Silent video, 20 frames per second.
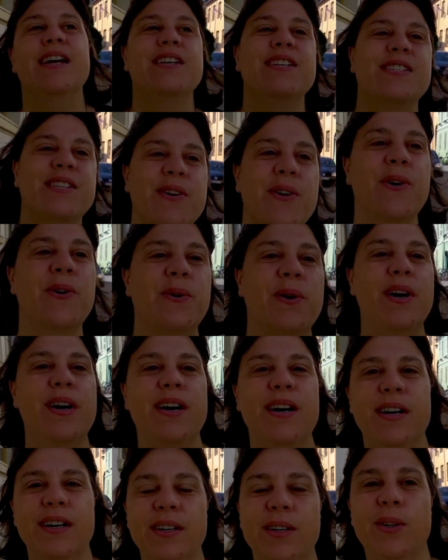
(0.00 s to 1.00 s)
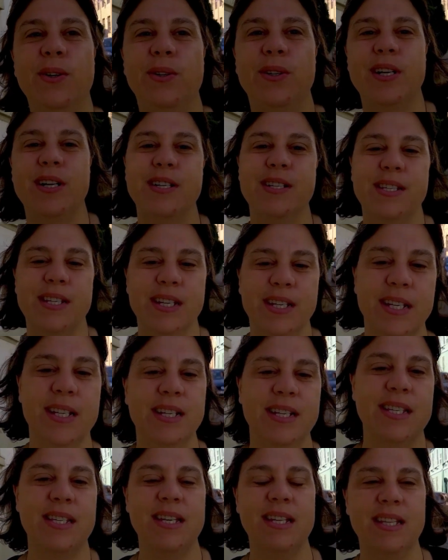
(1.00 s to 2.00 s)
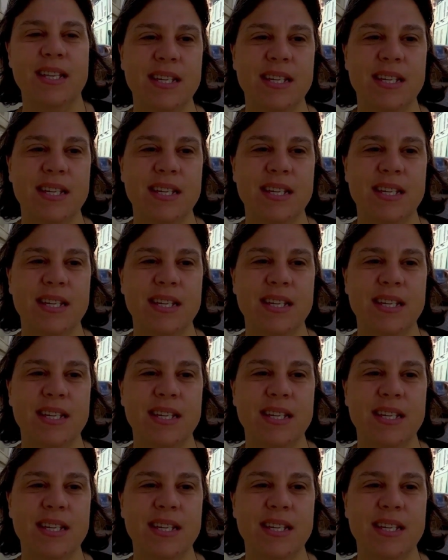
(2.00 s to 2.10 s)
So hold on a second, let's let